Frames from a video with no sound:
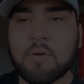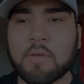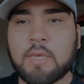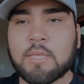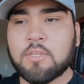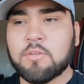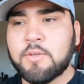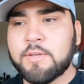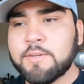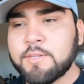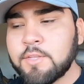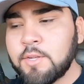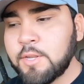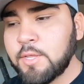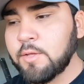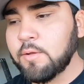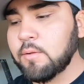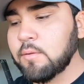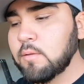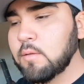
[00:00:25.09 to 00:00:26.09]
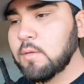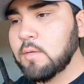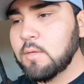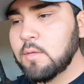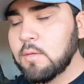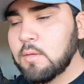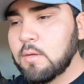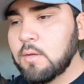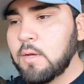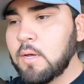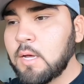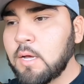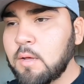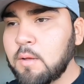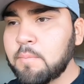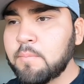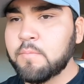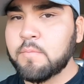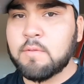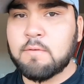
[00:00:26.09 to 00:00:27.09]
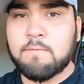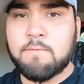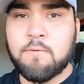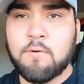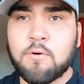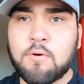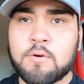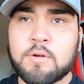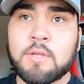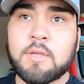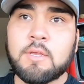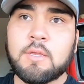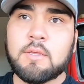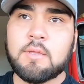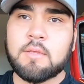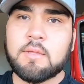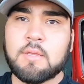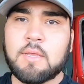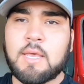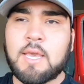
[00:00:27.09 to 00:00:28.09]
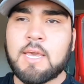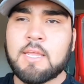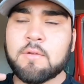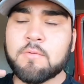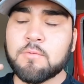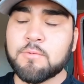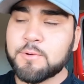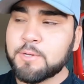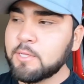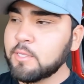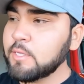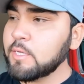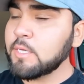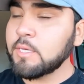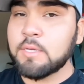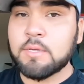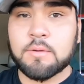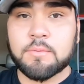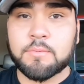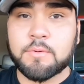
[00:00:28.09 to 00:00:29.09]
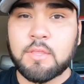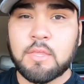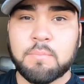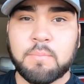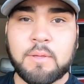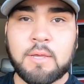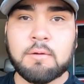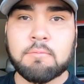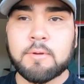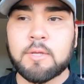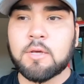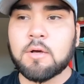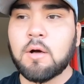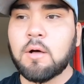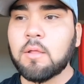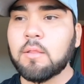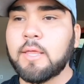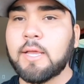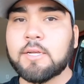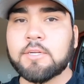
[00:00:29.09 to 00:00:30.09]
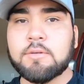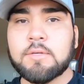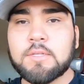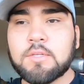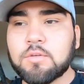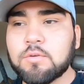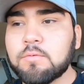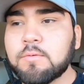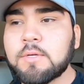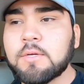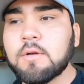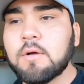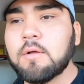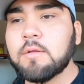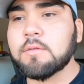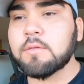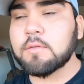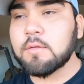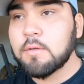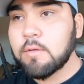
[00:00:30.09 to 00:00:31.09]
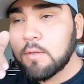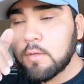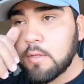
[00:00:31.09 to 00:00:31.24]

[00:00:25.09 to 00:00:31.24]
Okay, so here's the deal. Ford had a really big recall, actually two recalls.